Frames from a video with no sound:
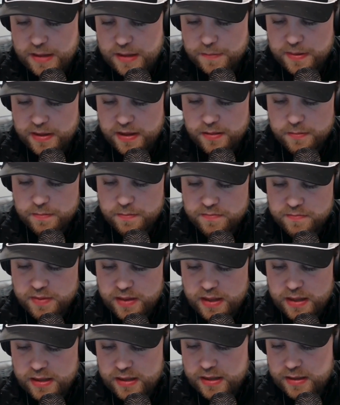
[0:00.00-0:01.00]

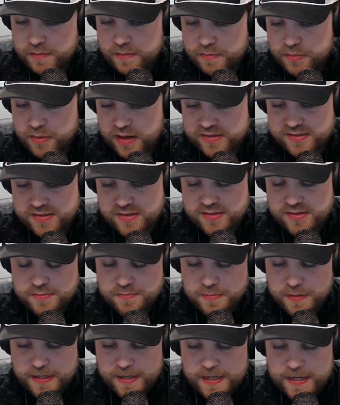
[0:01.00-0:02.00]
being a presence.
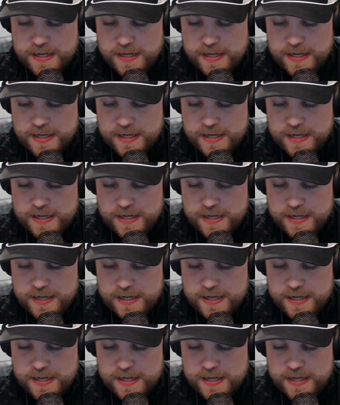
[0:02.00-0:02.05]
But